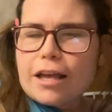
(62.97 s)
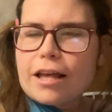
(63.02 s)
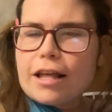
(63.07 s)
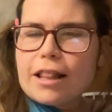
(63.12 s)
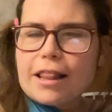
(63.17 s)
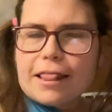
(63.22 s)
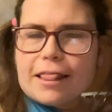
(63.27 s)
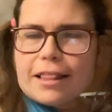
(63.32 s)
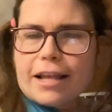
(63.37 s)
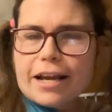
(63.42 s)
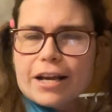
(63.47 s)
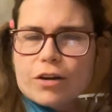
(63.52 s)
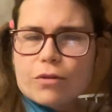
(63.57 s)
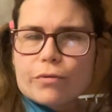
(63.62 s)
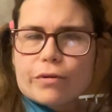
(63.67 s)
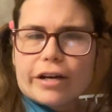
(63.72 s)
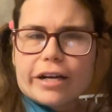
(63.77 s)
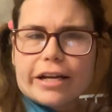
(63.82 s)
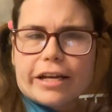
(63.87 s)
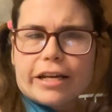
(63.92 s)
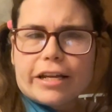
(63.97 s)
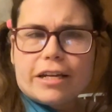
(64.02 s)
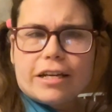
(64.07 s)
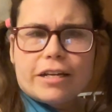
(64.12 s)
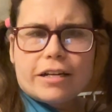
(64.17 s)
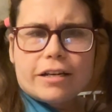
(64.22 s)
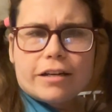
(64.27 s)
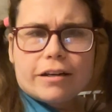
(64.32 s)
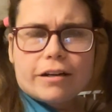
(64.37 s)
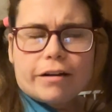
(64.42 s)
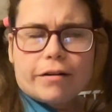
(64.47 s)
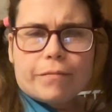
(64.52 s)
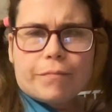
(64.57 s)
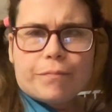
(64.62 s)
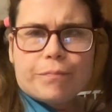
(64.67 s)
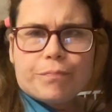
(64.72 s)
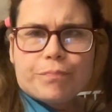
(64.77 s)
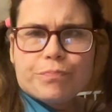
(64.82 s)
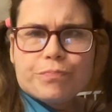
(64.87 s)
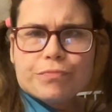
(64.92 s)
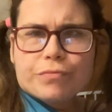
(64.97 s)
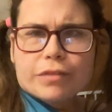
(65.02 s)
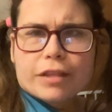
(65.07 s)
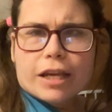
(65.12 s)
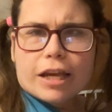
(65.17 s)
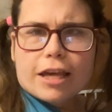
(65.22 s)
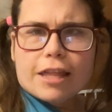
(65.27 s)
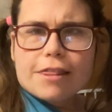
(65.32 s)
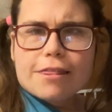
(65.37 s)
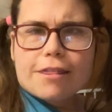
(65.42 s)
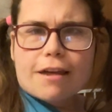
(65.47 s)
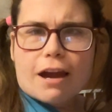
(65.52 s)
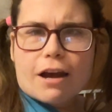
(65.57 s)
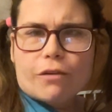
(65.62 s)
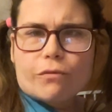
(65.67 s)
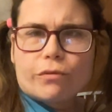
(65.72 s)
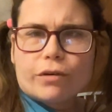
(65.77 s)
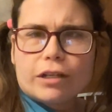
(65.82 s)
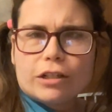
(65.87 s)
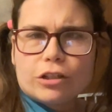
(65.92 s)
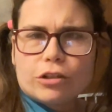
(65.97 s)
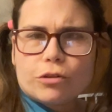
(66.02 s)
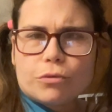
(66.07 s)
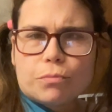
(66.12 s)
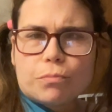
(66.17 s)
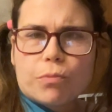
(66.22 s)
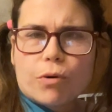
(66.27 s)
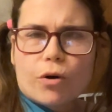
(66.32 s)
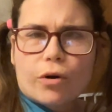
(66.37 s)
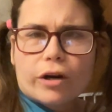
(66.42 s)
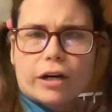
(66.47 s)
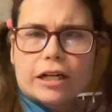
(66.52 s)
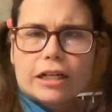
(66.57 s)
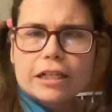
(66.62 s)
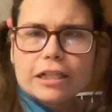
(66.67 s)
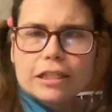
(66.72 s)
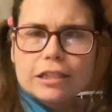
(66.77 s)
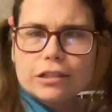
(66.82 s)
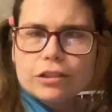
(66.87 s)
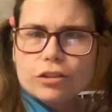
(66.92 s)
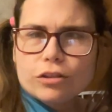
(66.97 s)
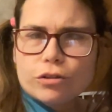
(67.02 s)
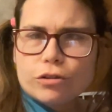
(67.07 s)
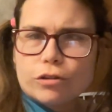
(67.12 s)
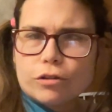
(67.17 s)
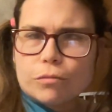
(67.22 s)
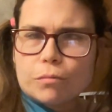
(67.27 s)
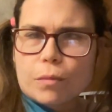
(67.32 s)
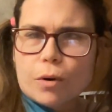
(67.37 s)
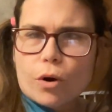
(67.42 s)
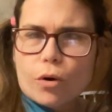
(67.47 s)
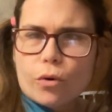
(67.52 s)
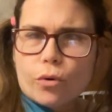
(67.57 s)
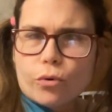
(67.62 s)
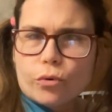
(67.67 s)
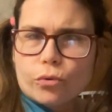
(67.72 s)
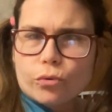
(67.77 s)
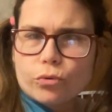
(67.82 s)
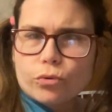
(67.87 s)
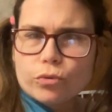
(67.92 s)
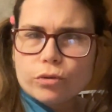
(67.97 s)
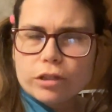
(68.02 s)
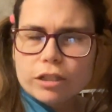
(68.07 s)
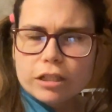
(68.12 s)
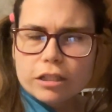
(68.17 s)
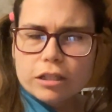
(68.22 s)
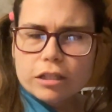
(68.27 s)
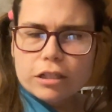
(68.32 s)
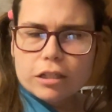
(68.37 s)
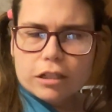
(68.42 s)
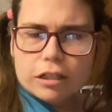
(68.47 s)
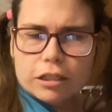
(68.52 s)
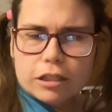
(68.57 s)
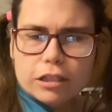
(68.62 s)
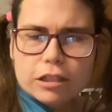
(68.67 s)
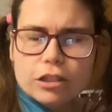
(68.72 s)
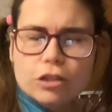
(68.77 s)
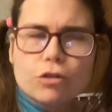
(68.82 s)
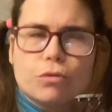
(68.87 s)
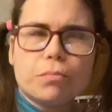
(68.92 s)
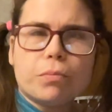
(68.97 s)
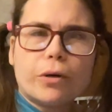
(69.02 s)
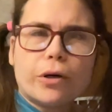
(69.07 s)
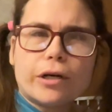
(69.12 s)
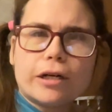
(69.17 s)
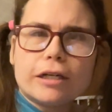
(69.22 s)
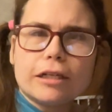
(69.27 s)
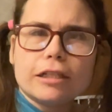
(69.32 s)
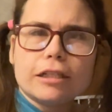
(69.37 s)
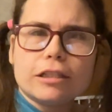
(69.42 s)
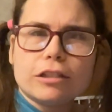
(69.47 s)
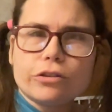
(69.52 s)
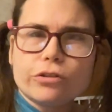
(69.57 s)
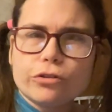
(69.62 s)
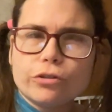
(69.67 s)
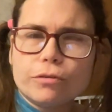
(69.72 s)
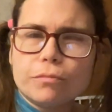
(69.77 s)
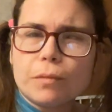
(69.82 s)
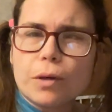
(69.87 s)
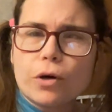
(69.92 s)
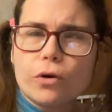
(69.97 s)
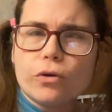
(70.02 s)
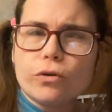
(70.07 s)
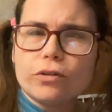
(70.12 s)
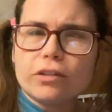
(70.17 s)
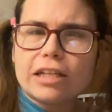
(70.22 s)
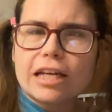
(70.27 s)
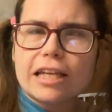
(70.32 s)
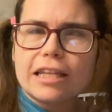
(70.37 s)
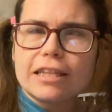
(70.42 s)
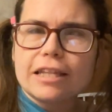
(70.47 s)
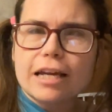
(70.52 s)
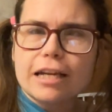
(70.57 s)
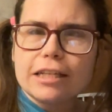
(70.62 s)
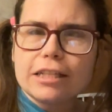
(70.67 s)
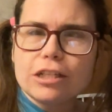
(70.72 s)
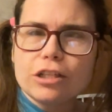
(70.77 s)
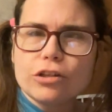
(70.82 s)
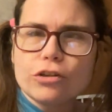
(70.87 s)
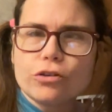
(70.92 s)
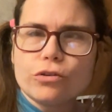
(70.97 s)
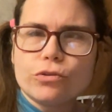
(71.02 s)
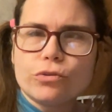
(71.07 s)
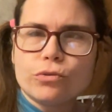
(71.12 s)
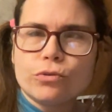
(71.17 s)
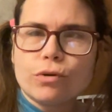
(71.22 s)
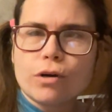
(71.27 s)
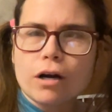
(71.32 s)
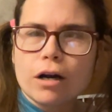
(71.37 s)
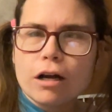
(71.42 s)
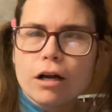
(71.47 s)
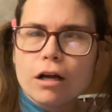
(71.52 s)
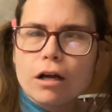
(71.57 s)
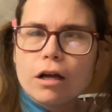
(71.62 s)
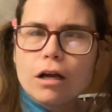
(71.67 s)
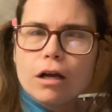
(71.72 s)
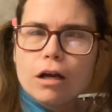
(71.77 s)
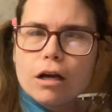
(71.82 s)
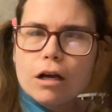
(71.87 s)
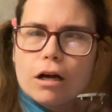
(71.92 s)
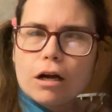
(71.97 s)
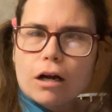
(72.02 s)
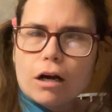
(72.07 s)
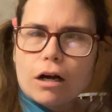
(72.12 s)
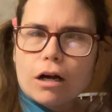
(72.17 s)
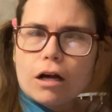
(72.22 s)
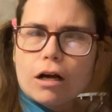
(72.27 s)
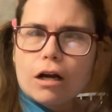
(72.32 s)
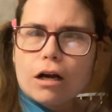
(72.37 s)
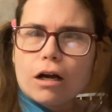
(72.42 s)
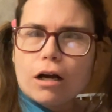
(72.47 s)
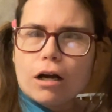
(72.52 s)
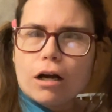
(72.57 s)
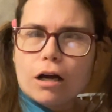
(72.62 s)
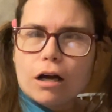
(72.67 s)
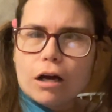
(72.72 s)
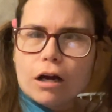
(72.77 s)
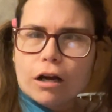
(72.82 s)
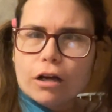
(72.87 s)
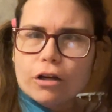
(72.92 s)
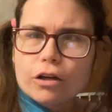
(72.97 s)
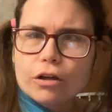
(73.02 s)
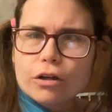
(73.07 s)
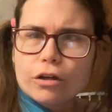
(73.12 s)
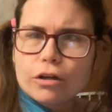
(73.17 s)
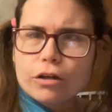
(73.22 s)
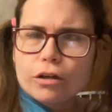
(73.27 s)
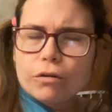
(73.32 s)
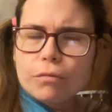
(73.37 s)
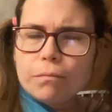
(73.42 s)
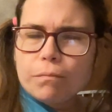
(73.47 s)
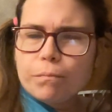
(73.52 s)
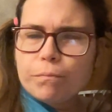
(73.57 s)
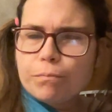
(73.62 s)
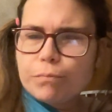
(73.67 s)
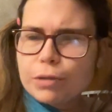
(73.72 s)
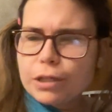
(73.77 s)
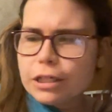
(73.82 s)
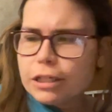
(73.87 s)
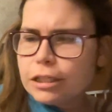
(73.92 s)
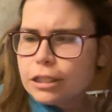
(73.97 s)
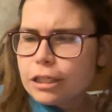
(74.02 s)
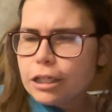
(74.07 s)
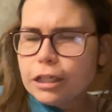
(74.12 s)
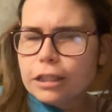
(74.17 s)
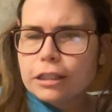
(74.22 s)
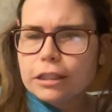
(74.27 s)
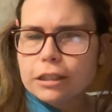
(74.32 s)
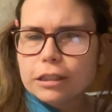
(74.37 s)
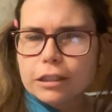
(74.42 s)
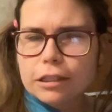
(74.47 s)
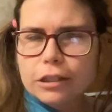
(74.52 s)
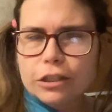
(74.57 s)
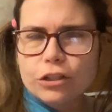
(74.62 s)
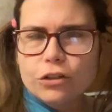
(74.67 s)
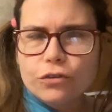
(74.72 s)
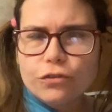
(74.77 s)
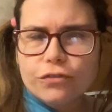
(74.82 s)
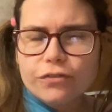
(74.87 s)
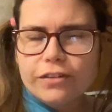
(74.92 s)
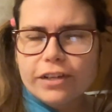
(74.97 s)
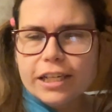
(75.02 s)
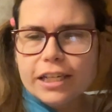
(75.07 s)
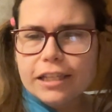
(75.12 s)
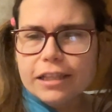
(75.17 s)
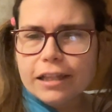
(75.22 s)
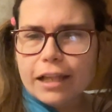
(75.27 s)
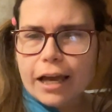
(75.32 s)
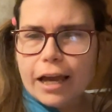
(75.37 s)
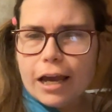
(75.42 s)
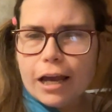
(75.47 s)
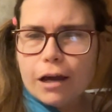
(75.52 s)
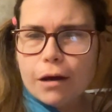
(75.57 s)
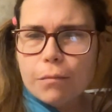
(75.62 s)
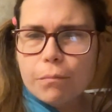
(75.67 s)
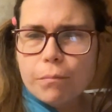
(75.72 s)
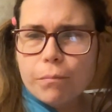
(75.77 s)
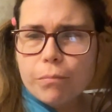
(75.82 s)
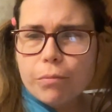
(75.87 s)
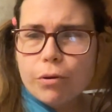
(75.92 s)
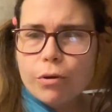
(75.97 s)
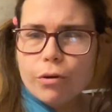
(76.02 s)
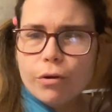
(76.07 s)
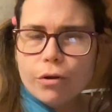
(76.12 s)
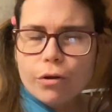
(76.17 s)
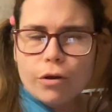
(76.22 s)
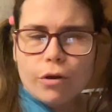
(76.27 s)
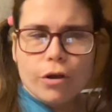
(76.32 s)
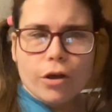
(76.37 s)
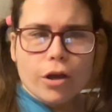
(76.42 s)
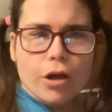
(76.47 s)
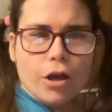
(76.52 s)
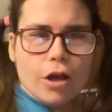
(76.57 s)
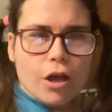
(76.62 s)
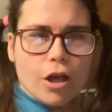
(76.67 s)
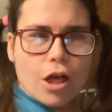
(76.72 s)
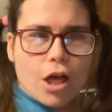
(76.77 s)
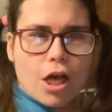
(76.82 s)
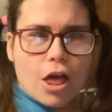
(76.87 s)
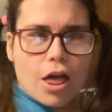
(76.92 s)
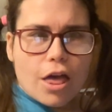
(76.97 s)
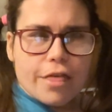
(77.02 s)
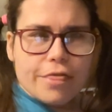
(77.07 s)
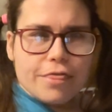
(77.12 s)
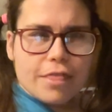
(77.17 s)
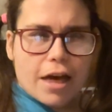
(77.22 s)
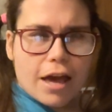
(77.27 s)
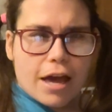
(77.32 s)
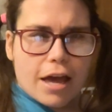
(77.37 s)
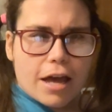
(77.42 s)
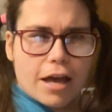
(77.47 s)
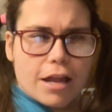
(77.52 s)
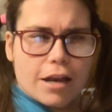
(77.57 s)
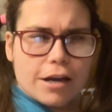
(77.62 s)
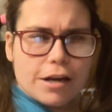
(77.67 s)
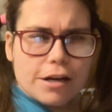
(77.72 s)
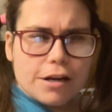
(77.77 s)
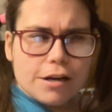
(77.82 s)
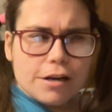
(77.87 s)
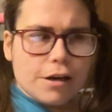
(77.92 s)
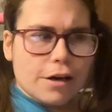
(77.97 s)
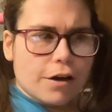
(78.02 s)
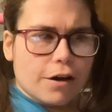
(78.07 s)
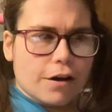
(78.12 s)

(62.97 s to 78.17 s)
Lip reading: liquid that when you pour into a mold, or you pour it into a mold and then you put it on a UV lamp, and then